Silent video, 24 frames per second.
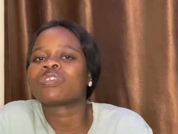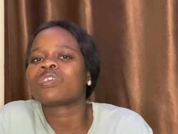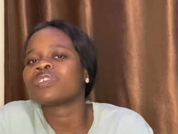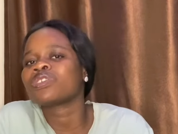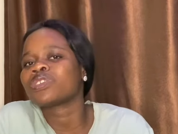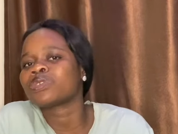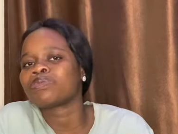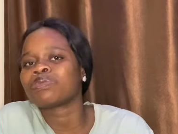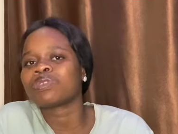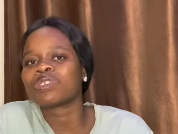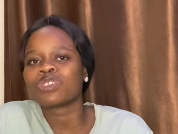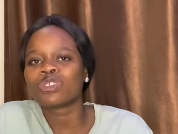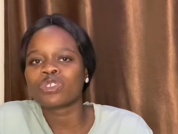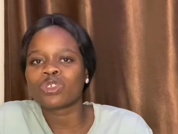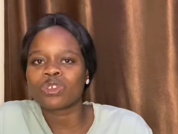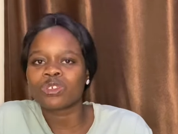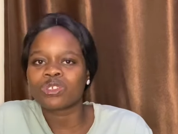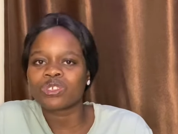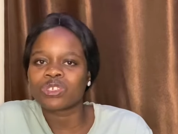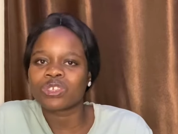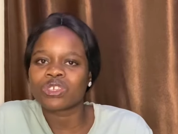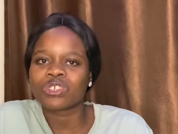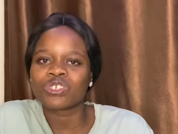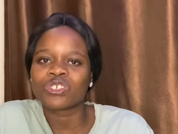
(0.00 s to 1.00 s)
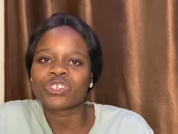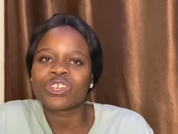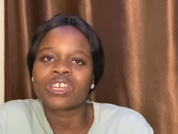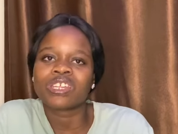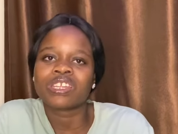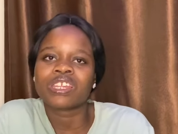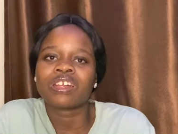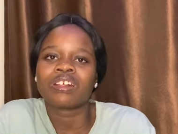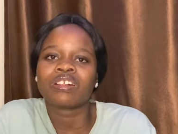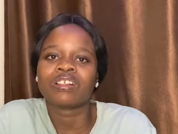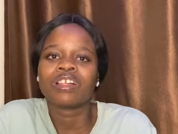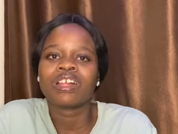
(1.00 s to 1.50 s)
going to be stuck to your
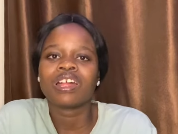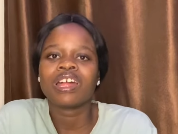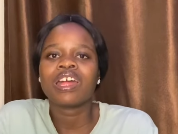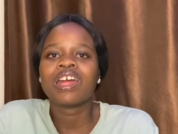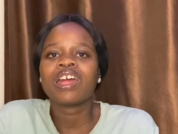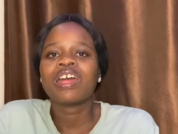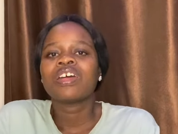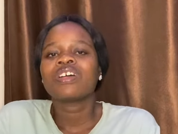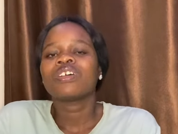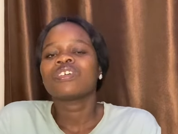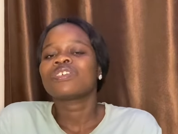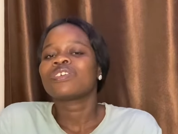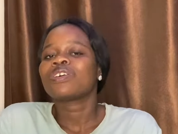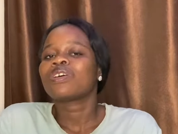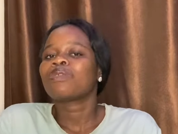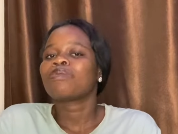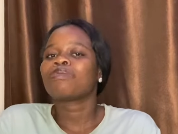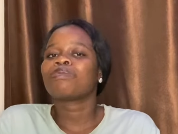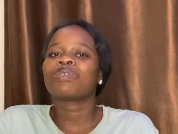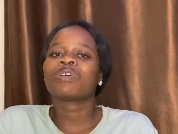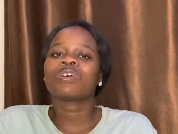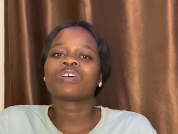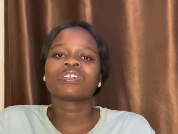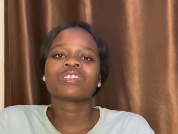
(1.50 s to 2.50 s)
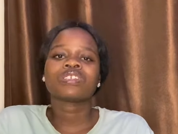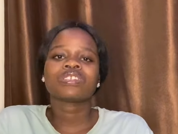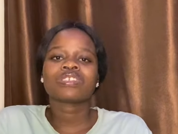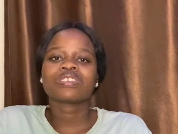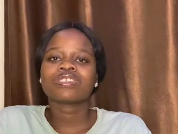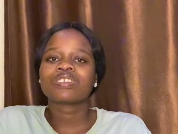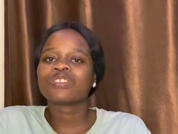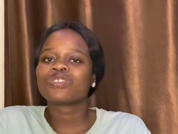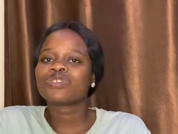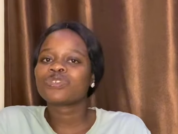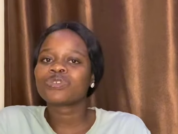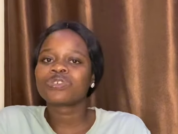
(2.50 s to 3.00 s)
channel. But
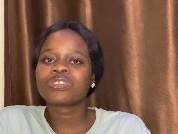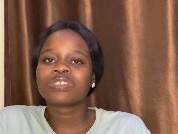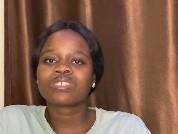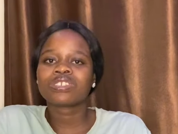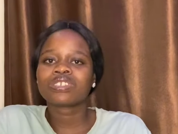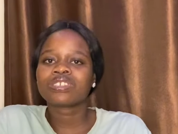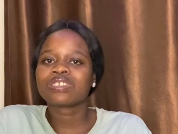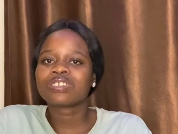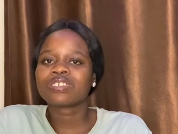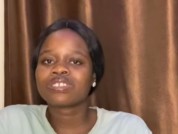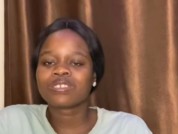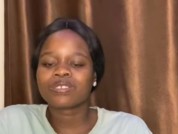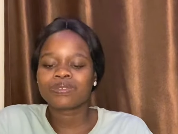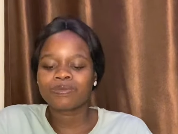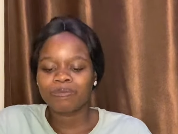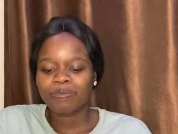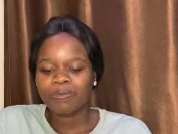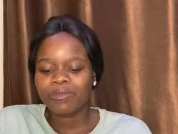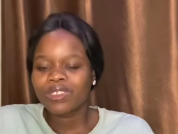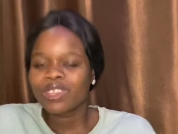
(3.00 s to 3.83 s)
the truth is,